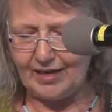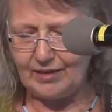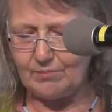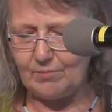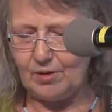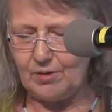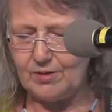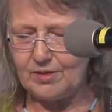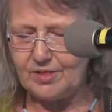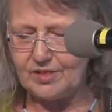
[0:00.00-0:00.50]

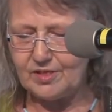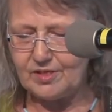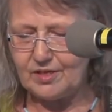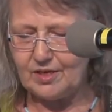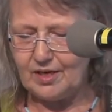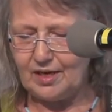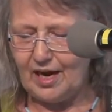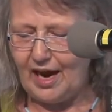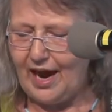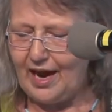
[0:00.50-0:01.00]

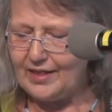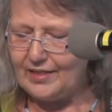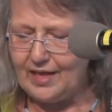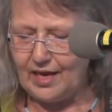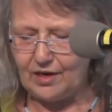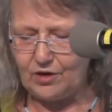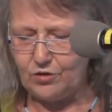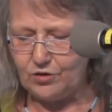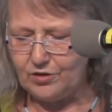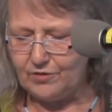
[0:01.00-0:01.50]
animals, and
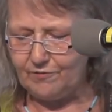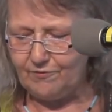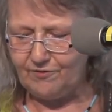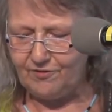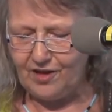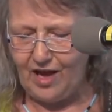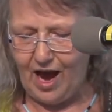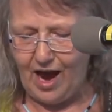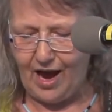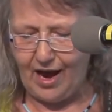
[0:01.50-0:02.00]
they
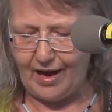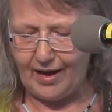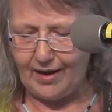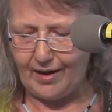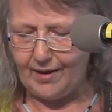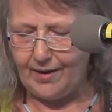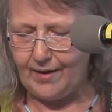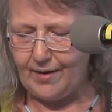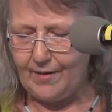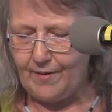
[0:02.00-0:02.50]
couldn't fly.